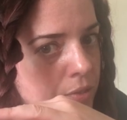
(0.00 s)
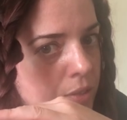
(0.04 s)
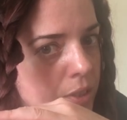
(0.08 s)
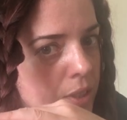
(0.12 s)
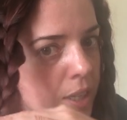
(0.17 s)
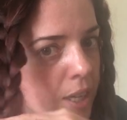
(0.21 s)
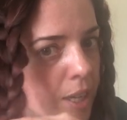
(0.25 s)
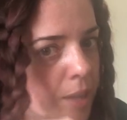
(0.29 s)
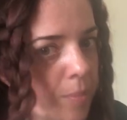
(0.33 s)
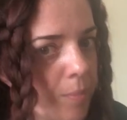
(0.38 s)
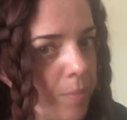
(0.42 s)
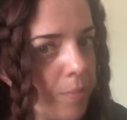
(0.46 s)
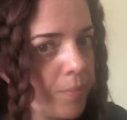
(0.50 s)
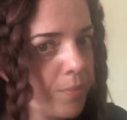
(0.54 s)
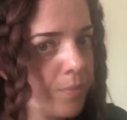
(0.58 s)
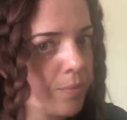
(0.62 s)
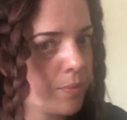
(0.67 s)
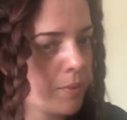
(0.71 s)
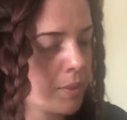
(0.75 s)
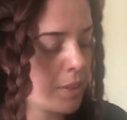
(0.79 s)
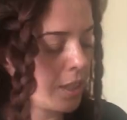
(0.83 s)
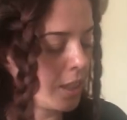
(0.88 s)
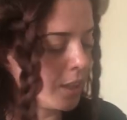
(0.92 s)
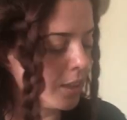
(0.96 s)
Okay,
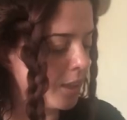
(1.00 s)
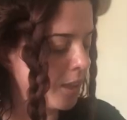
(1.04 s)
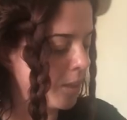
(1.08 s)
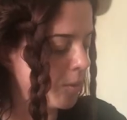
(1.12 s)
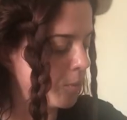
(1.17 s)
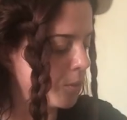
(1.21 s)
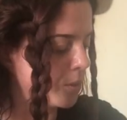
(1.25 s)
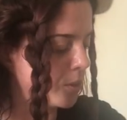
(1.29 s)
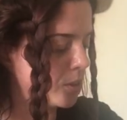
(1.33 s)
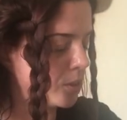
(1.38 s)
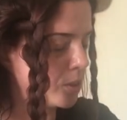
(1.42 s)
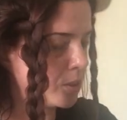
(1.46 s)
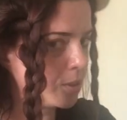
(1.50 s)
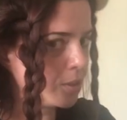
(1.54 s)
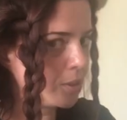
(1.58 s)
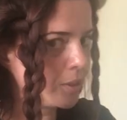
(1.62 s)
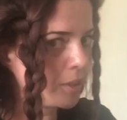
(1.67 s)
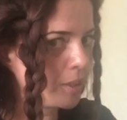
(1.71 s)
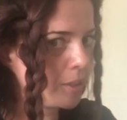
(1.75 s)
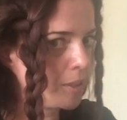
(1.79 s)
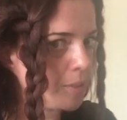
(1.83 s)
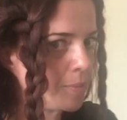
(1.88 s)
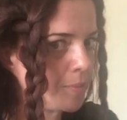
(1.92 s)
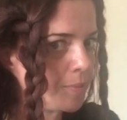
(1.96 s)
let that one
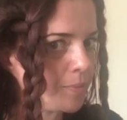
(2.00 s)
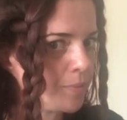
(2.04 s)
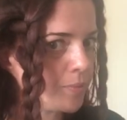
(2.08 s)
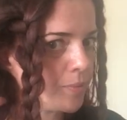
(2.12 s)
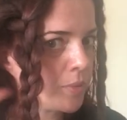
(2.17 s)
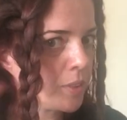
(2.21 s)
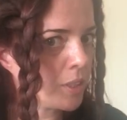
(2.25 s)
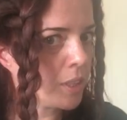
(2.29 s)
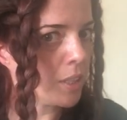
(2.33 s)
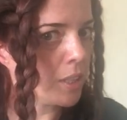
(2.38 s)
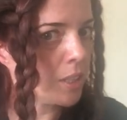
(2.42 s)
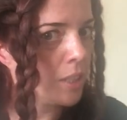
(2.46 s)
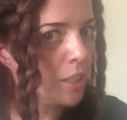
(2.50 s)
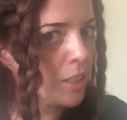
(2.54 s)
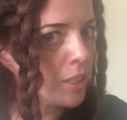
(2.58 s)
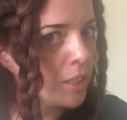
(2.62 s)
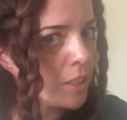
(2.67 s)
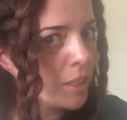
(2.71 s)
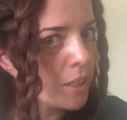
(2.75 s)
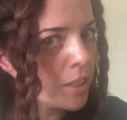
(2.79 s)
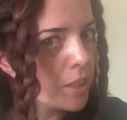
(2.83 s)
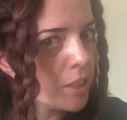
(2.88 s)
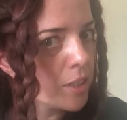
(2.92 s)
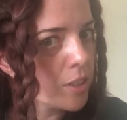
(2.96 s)
cool.
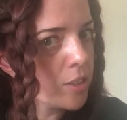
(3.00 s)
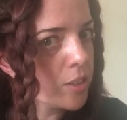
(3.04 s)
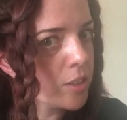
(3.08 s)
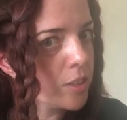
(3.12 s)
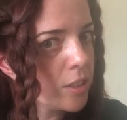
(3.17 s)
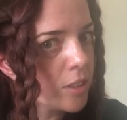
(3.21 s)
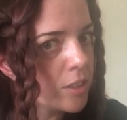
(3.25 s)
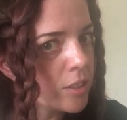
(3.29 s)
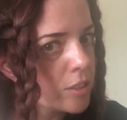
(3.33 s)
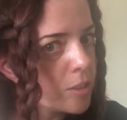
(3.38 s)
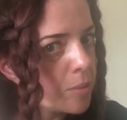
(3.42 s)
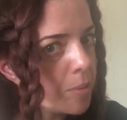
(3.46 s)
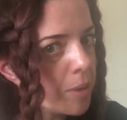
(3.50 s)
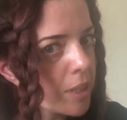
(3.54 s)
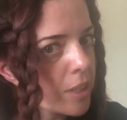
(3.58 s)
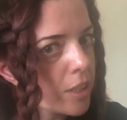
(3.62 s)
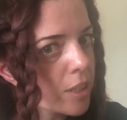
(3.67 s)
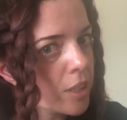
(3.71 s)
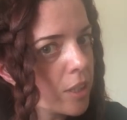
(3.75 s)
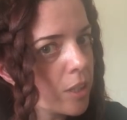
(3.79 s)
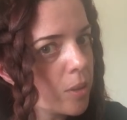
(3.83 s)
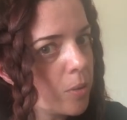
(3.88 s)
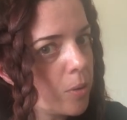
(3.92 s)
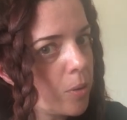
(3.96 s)
So I'm not
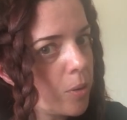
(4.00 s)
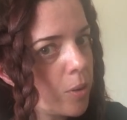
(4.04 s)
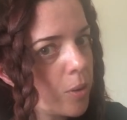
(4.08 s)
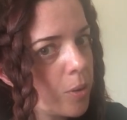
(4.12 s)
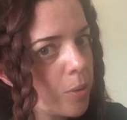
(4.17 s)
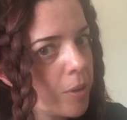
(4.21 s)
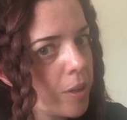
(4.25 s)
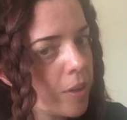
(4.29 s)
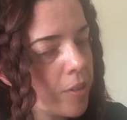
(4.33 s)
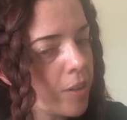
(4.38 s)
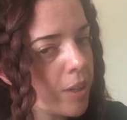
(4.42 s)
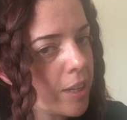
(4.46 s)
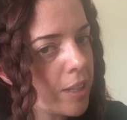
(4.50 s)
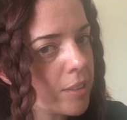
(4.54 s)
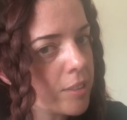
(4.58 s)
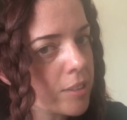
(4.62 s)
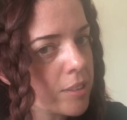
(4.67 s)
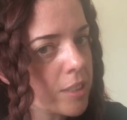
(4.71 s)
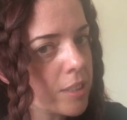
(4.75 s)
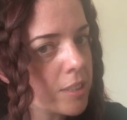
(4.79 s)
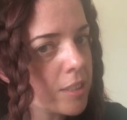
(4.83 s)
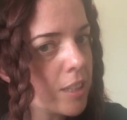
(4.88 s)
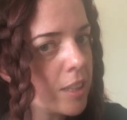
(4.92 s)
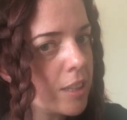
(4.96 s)
gonna go all the way around
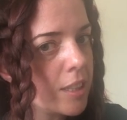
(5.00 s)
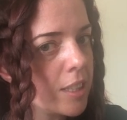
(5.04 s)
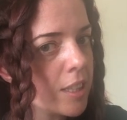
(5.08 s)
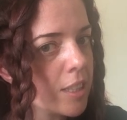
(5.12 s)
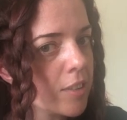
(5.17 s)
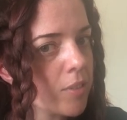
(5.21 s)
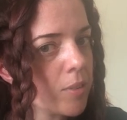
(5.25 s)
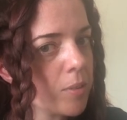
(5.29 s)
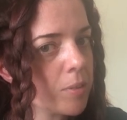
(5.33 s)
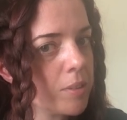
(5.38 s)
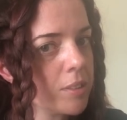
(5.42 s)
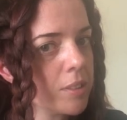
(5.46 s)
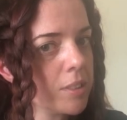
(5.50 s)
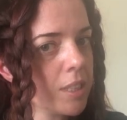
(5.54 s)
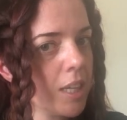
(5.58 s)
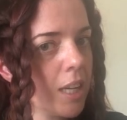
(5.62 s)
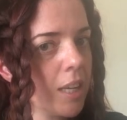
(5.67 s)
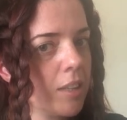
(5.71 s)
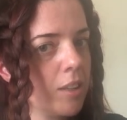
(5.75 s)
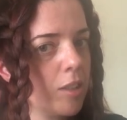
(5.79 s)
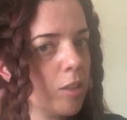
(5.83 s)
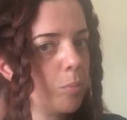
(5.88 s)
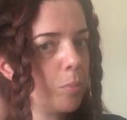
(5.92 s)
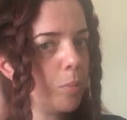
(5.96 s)
because I think everyone's
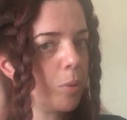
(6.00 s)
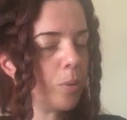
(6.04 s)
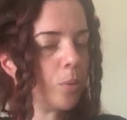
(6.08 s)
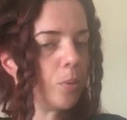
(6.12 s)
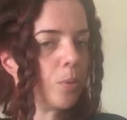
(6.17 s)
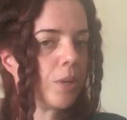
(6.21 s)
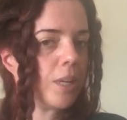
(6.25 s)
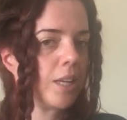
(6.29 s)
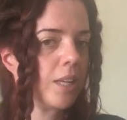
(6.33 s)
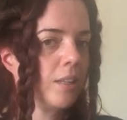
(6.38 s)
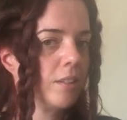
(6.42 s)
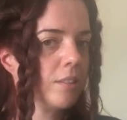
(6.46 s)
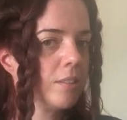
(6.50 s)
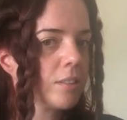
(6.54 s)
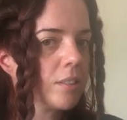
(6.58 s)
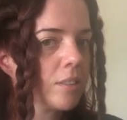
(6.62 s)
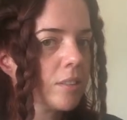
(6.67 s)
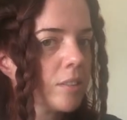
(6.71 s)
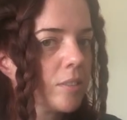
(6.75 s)
getting the point.